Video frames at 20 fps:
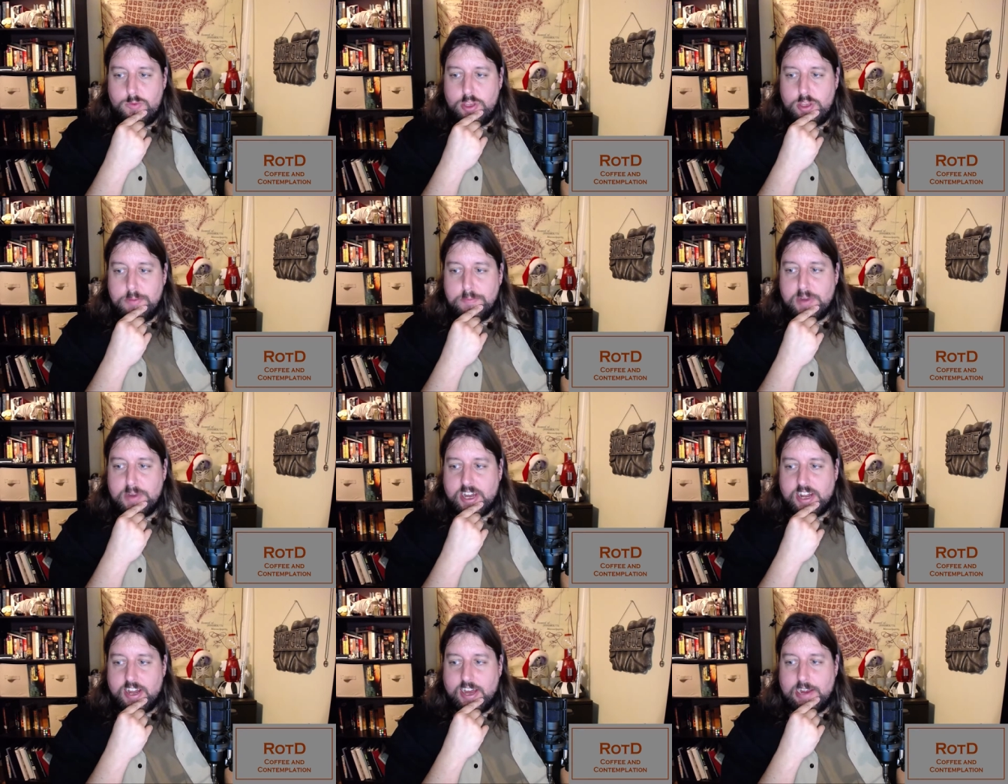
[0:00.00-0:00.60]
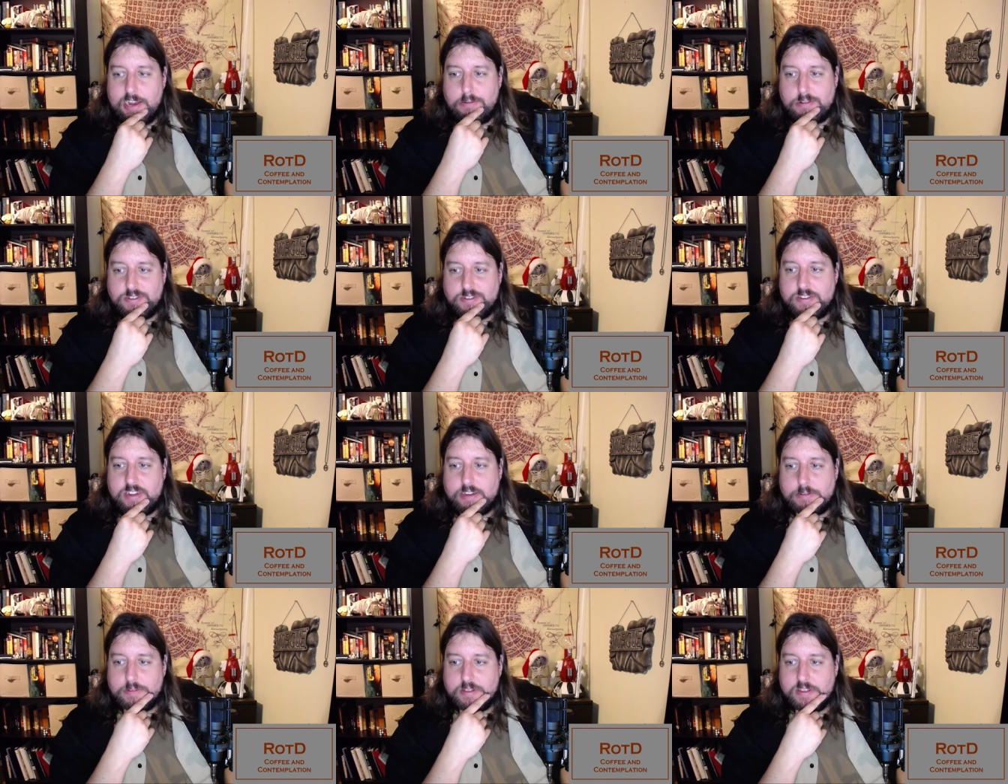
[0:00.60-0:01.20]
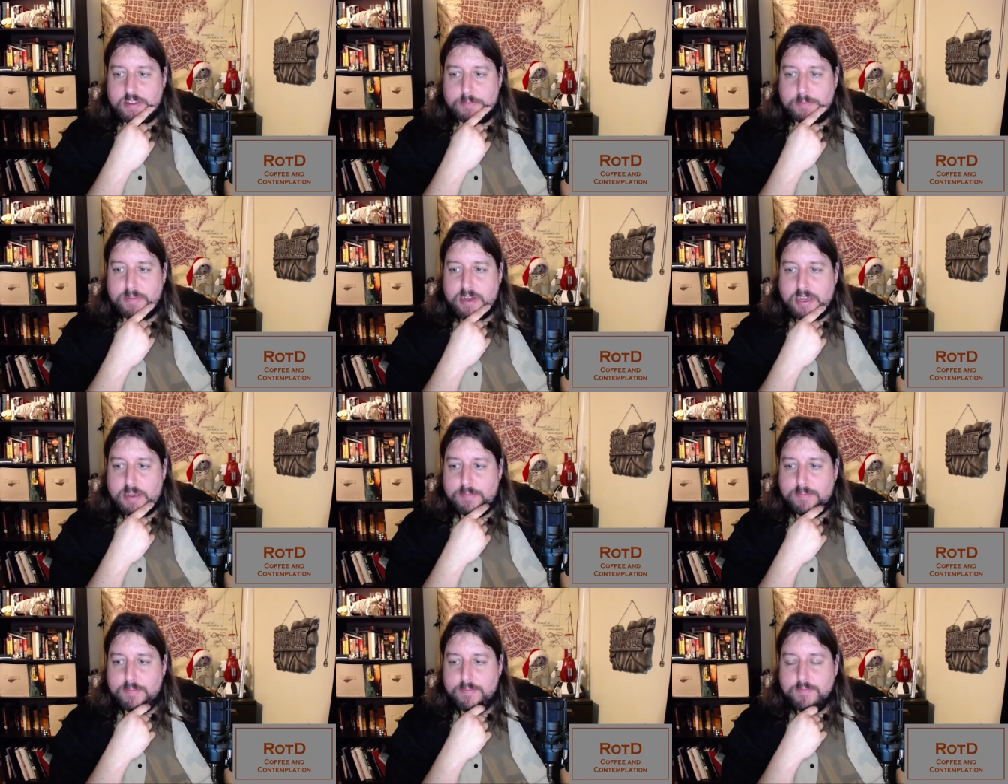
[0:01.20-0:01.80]
but I was done with it
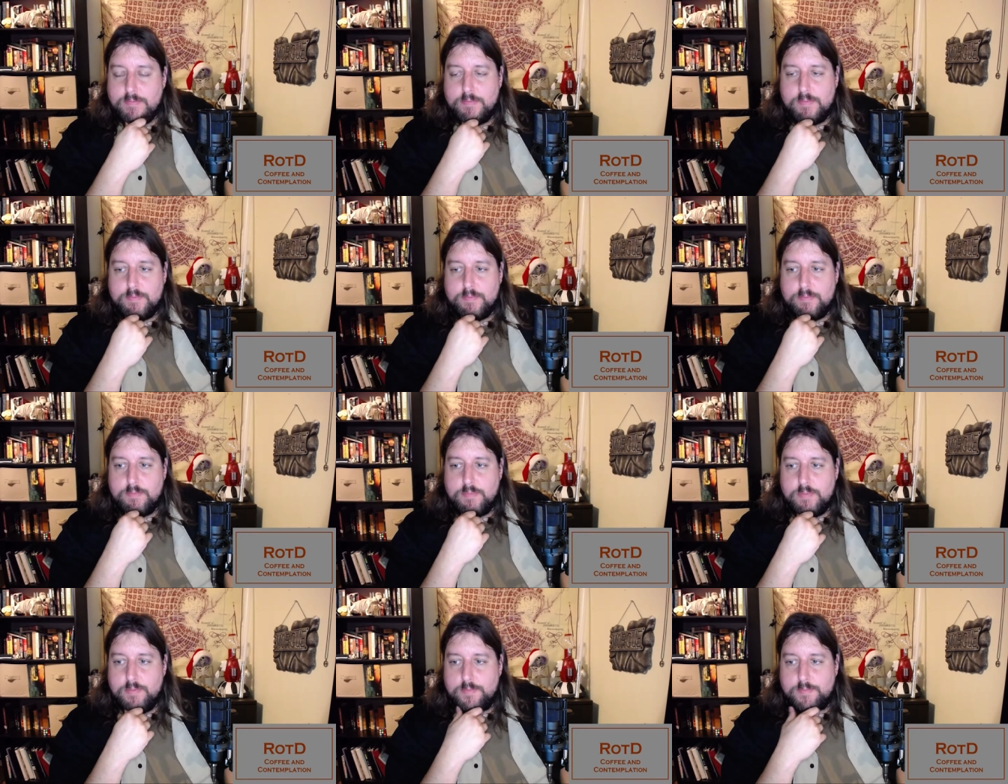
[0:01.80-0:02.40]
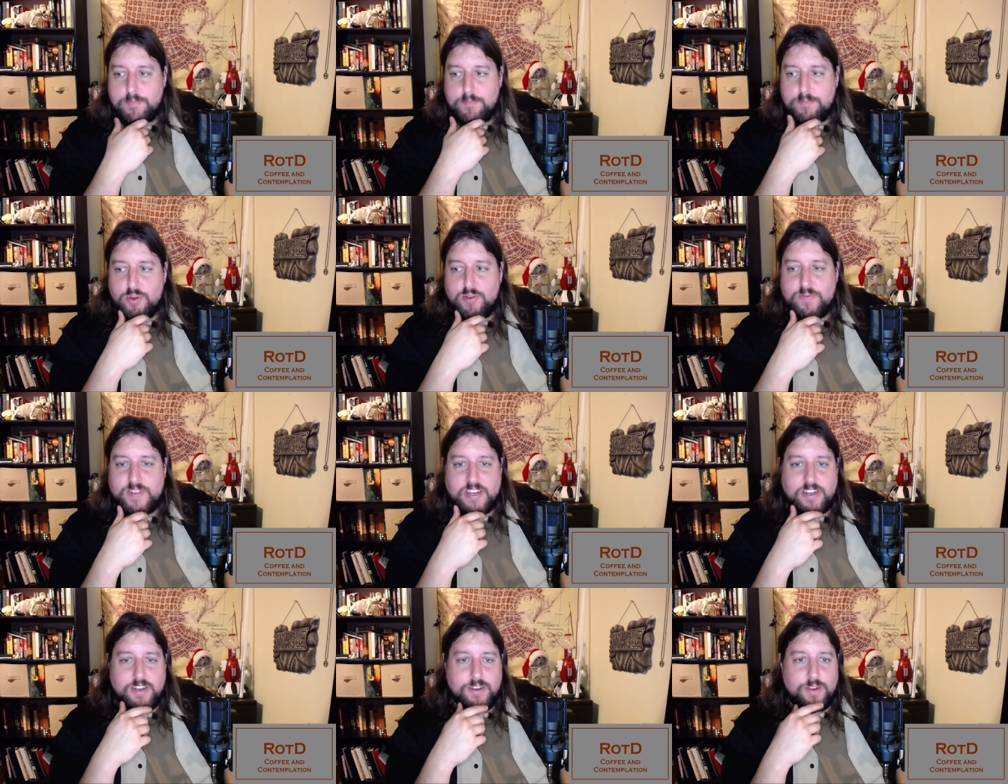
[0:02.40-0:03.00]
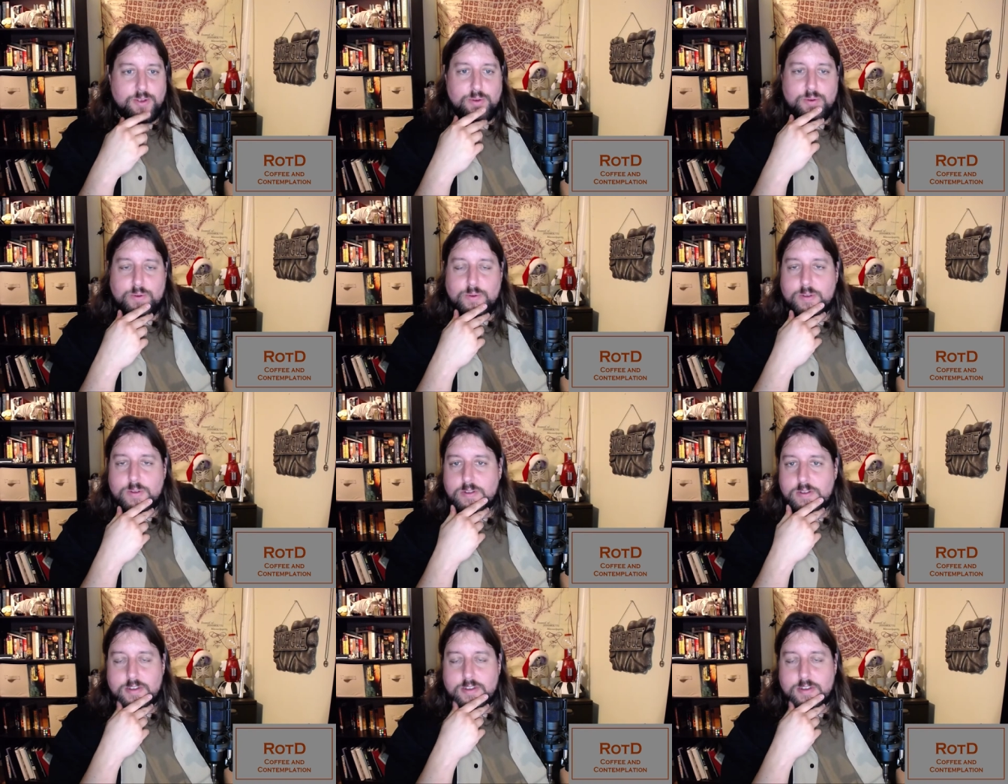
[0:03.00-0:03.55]
by movie two.